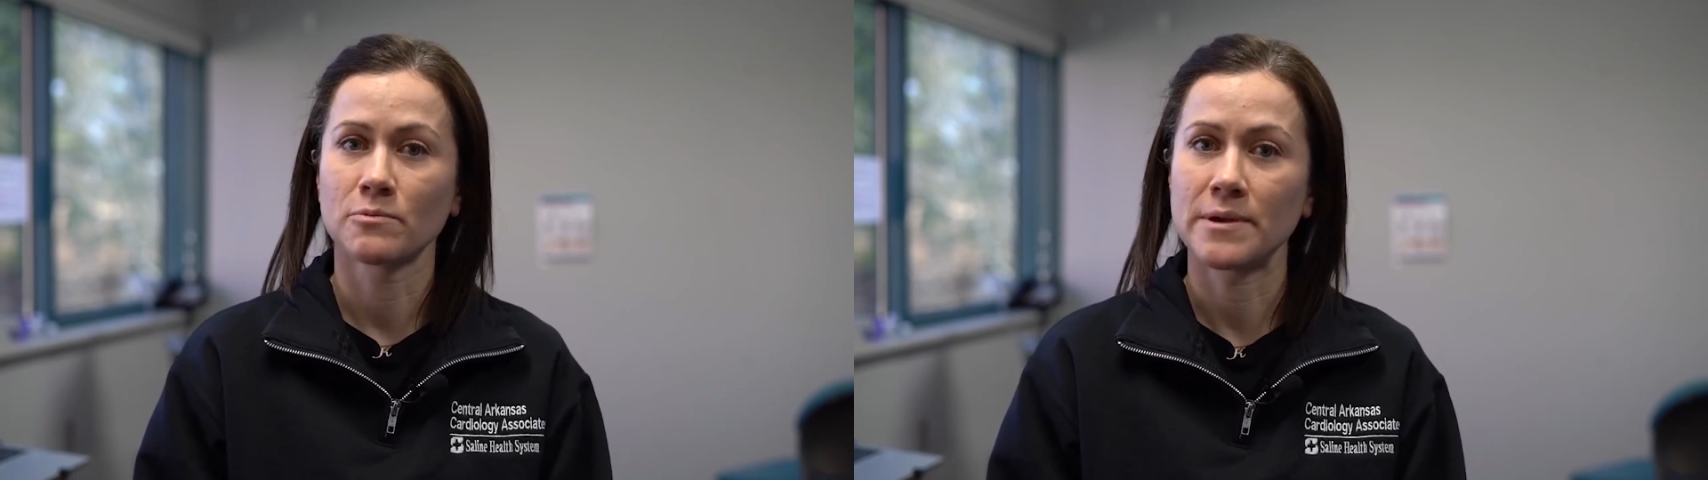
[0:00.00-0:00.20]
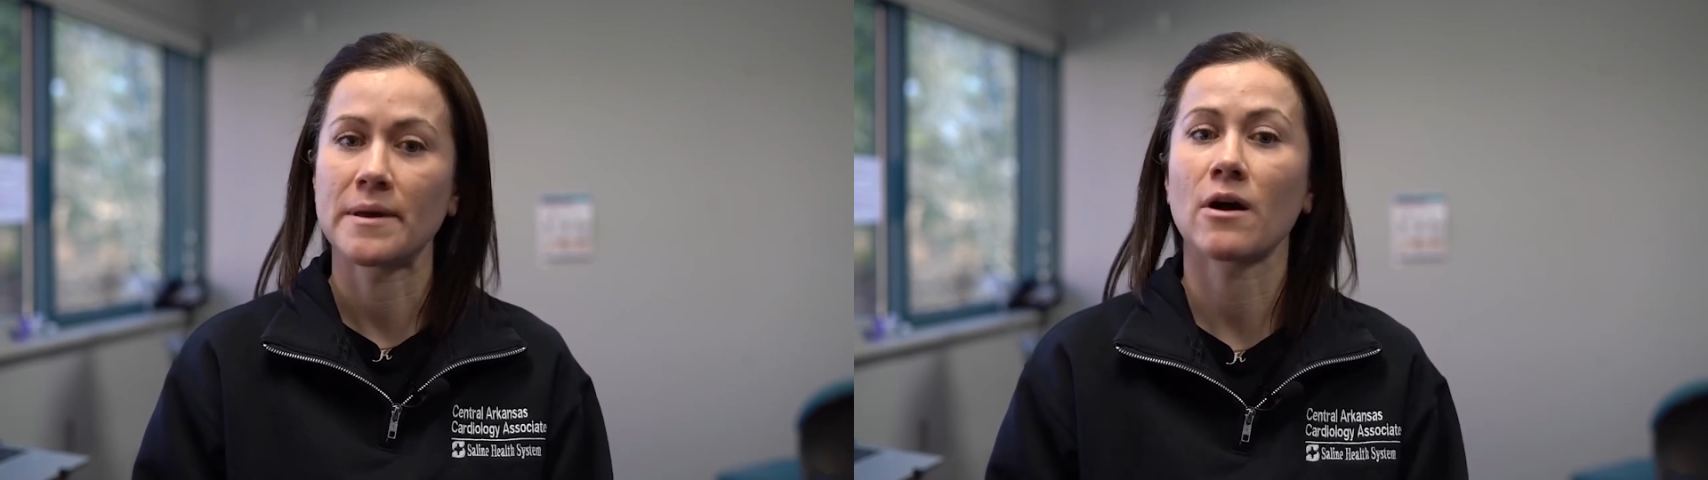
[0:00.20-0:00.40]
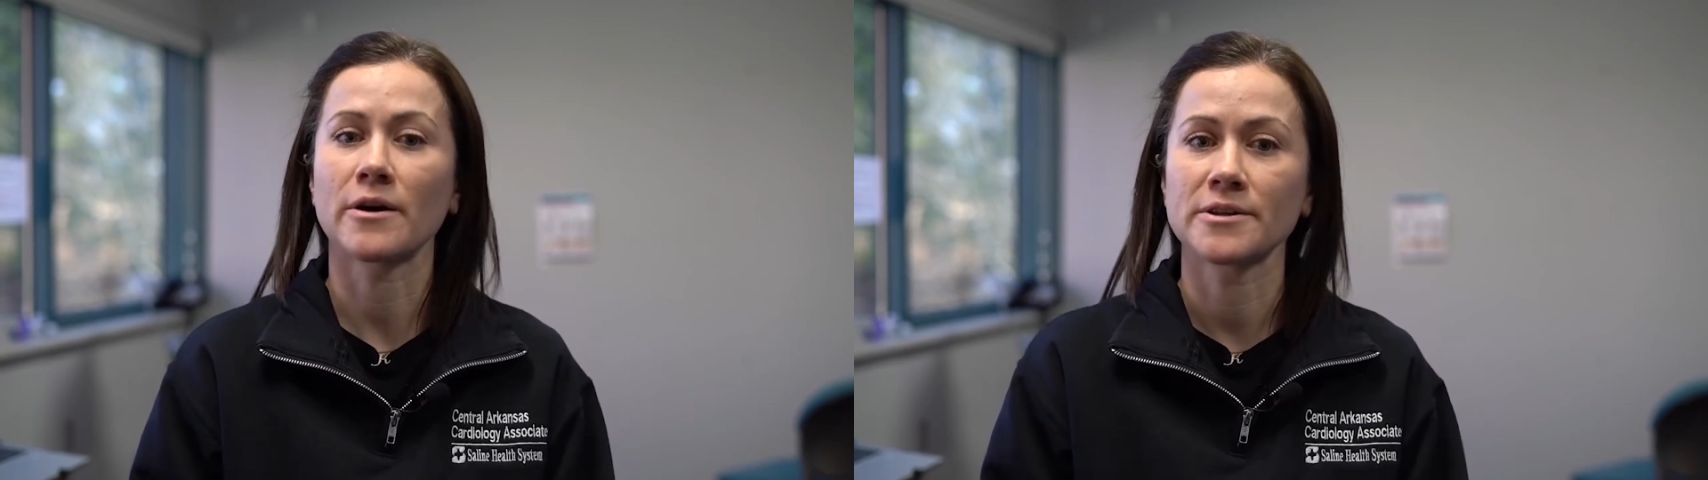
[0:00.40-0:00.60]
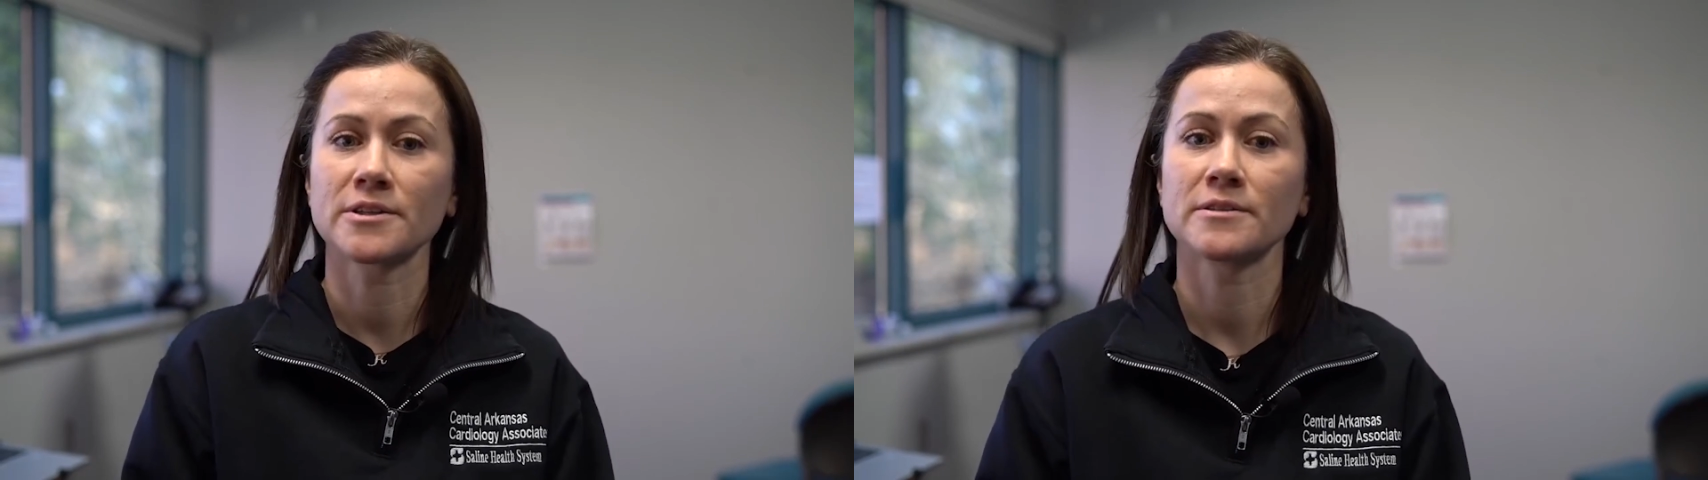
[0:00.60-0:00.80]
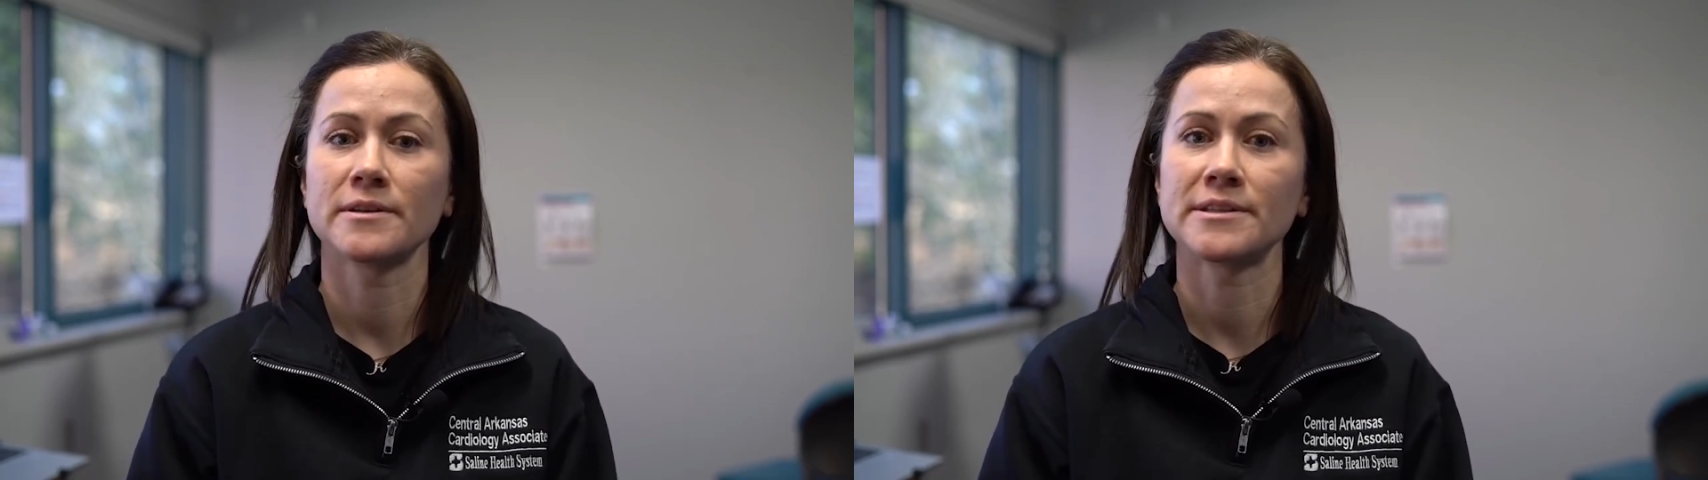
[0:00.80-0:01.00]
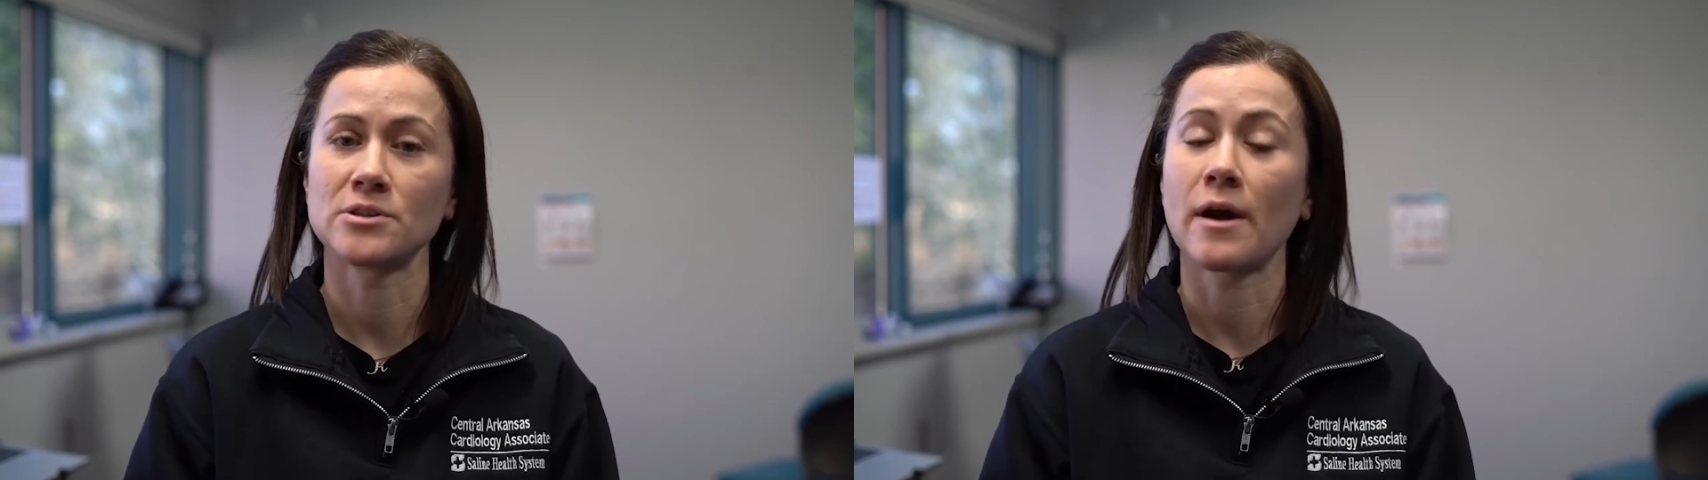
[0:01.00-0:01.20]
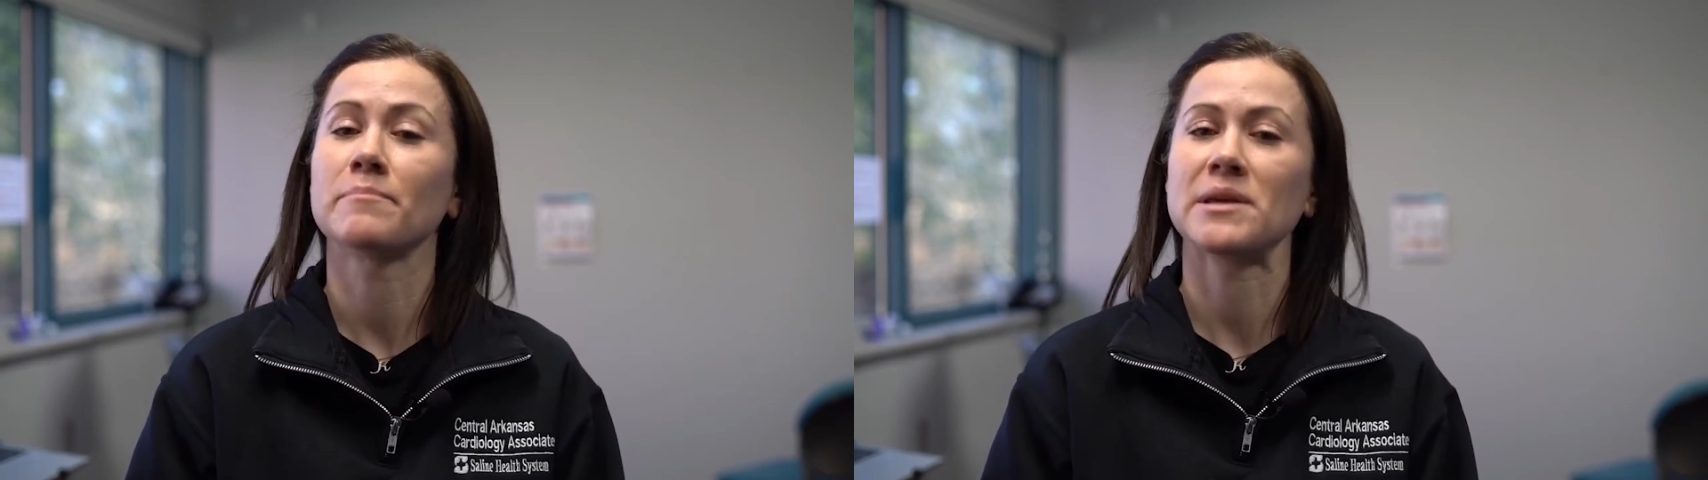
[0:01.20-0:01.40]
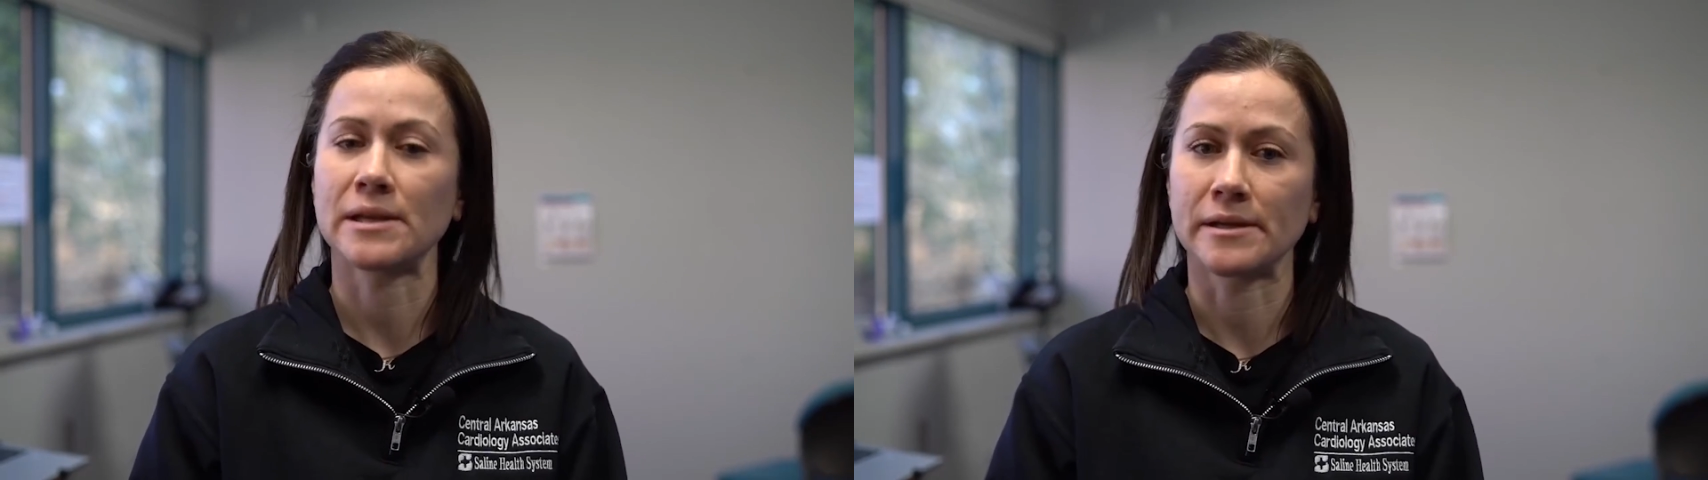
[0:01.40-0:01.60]
when the heart is
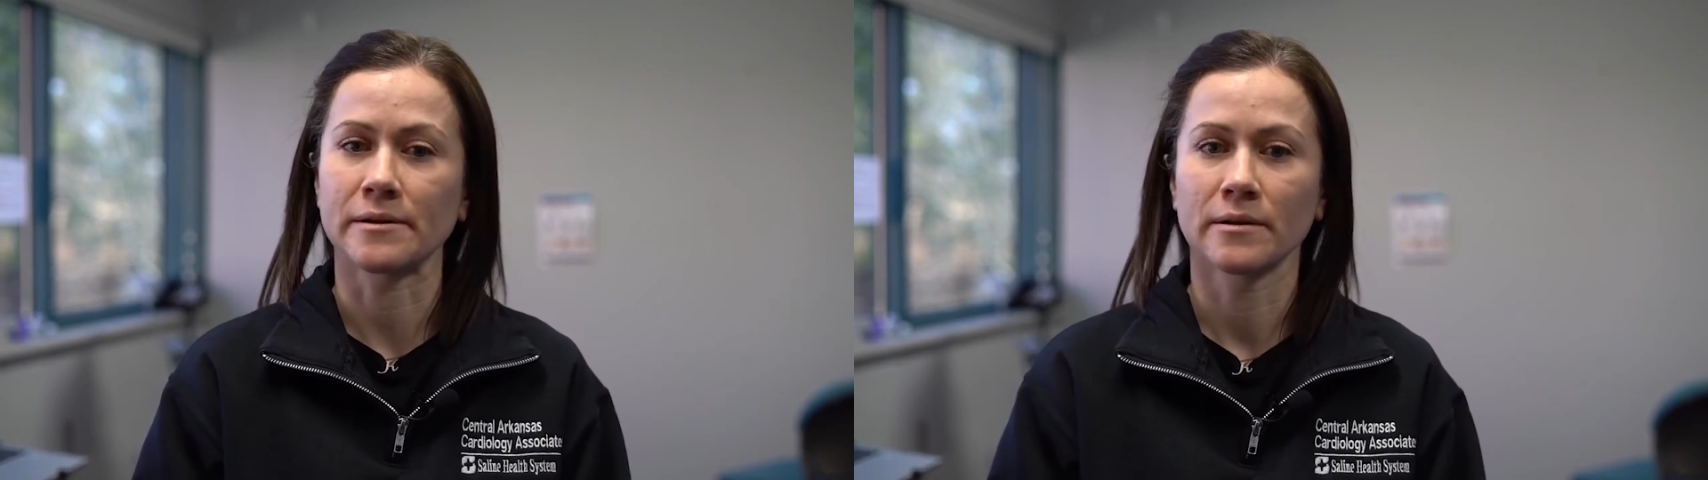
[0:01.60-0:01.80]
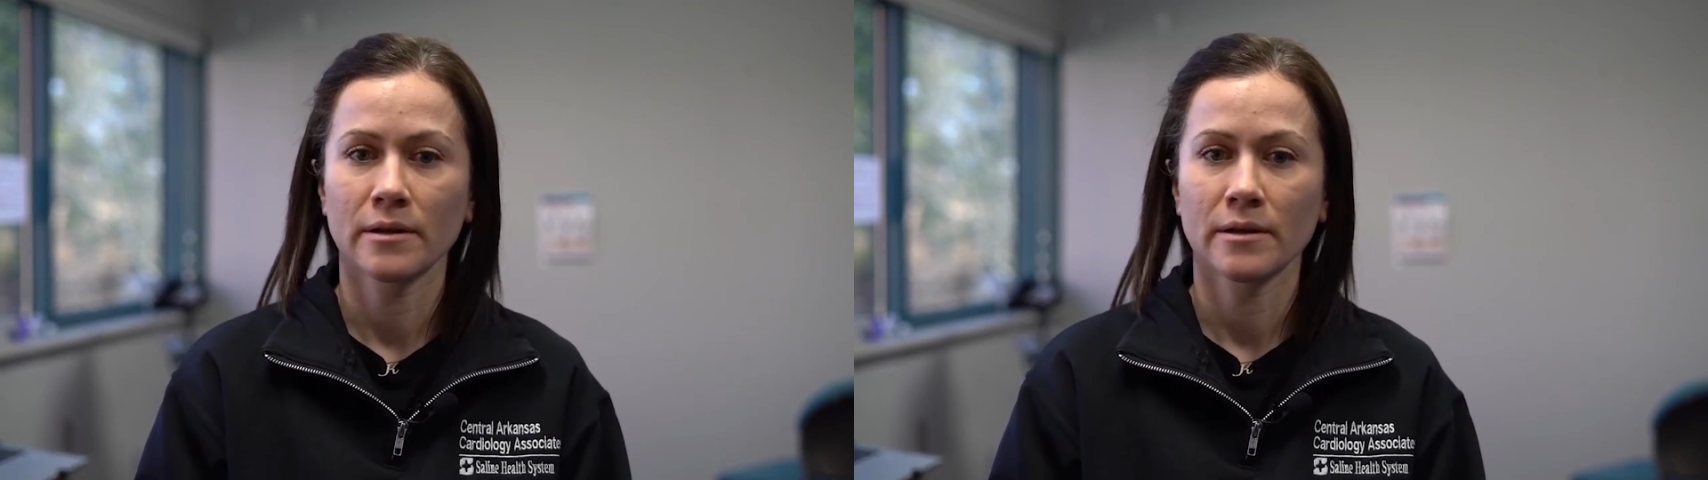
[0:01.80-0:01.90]
not beating